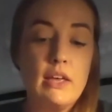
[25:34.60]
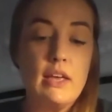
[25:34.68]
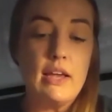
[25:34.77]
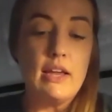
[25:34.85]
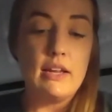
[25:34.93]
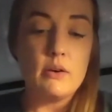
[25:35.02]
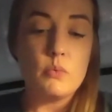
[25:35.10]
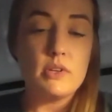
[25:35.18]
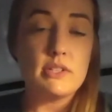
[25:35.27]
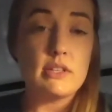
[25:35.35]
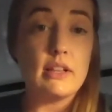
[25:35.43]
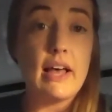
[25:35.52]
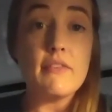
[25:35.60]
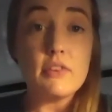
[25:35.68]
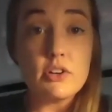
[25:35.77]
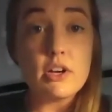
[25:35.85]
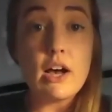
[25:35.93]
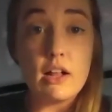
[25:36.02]
And it was the
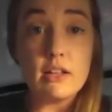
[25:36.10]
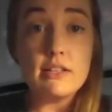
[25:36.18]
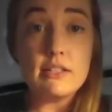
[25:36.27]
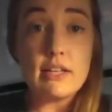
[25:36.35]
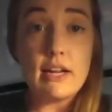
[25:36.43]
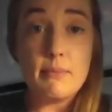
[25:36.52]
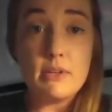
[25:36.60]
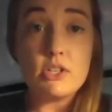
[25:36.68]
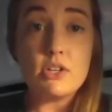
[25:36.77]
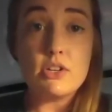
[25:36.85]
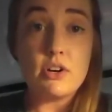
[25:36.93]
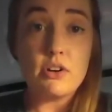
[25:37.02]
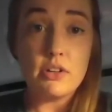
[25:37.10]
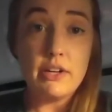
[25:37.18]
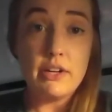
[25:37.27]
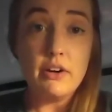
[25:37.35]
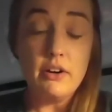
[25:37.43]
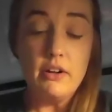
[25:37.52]
Lavender Collins that I mentioned
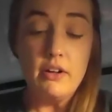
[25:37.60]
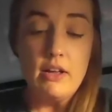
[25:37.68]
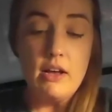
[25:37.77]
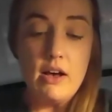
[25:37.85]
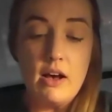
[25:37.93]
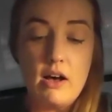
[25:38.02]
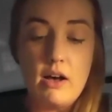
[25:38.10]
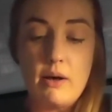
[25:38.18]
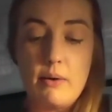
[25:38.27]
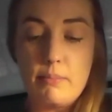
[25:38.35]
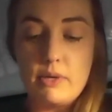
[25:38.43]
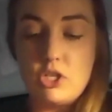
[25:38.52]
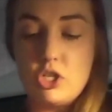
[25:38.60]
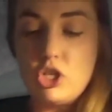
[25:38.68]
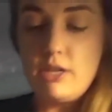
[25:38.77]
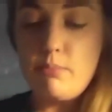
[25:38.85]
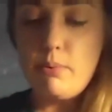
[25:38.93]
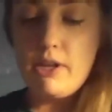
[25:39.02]
earlier. But
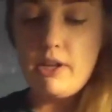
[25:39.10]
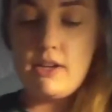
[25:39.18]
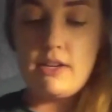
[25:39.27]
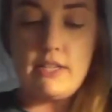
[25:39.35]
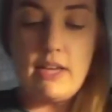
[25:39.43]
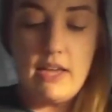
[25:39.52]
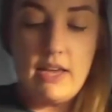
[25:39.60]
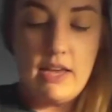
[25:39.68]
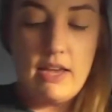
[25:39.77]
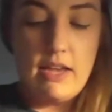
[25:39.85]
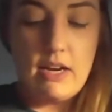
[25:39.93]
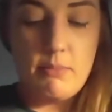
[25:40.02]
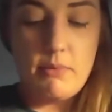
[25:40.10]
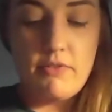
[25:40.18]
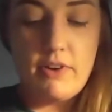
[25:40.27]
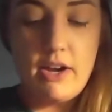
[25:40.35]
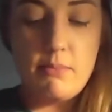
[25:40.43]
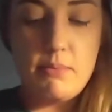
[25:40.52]
she put and I'm going to
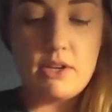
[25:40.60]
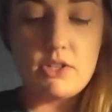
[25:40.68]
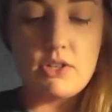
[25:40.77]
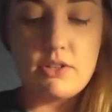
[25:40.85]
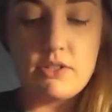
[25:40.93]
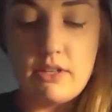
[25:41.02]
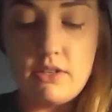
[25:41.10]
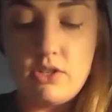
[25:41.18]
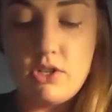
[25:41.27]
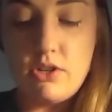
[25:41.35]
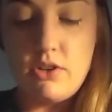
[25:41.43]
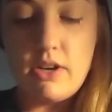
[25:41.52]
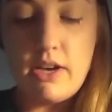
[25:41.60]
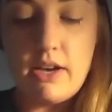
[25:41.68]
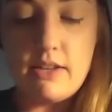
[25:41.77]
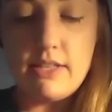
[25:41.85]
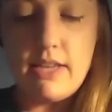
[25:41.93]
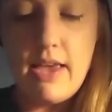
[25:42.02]
find a picture so I can show you
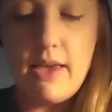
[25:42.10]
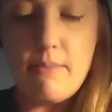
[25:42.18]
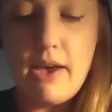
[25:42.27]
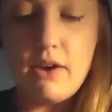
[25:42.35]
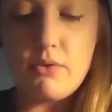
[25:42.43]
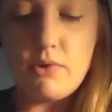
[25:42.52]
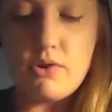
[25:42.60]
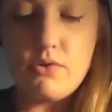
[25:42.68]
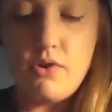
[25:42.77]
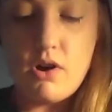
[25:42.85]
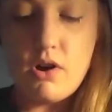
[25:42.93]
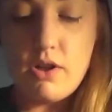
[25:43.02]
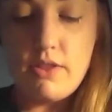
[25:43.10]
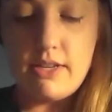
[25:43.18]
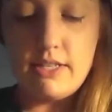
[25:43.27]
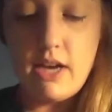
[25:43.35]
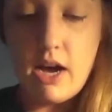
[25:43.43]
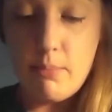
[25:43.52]
guys, a macaron on the
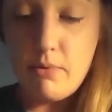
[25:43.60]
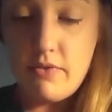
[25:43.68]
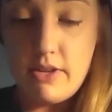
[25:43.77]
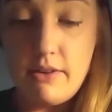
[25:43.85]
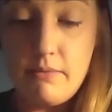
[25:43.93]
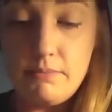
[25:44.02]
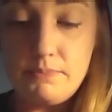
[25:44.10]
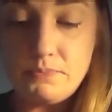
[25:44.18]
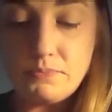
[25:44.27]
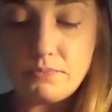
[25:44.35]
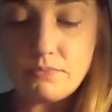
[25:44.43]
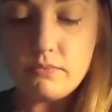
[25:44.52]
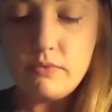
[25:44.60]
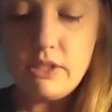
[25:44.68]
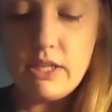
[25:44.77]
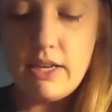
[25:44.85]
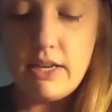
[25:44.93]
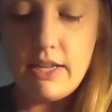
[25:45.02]
top of it.
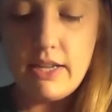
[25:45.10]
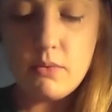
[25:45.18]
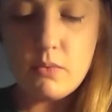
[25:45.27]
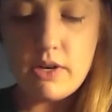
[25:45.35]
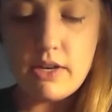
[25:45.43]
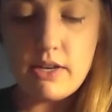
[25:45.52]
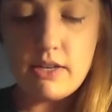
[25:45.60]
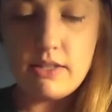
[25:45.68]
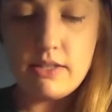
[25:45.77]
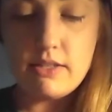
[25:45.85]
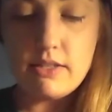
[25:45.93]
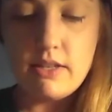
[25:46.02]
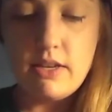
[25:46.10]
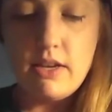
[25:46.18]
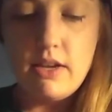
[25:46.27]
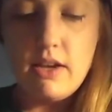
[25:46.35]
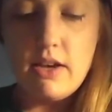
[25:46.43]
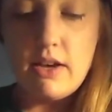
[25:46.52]
And it was
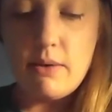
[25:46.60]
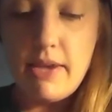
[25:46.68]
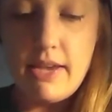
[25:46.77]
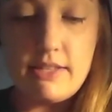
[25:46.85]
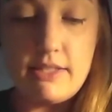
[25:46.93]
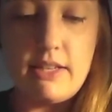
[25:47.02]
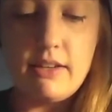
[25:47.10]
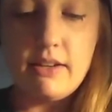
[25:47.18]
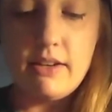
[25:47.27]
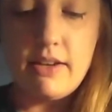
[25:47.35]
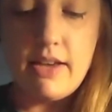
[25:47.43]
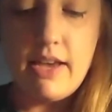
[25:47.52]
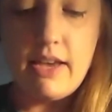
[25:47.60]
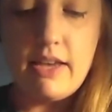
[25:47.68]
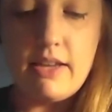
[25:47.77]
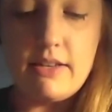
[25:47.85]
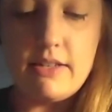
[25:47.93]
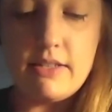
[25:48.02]
amazing.
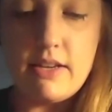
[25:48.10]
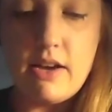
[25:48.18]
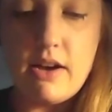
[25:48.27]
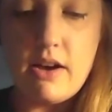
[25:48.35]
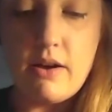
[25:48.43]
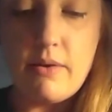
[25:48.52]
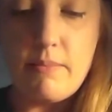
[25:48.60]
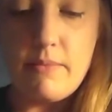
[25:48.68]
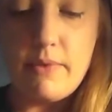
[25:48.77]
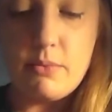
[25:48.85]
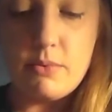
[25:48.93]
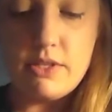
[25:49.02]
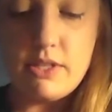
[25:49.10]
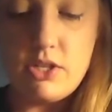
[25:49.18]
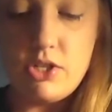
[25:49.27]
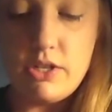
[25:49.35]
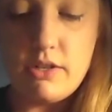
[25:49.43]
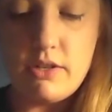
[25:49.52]
And it was
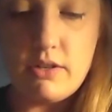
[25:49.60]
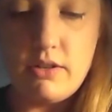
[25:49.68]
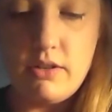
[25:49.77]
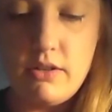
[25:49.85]
such a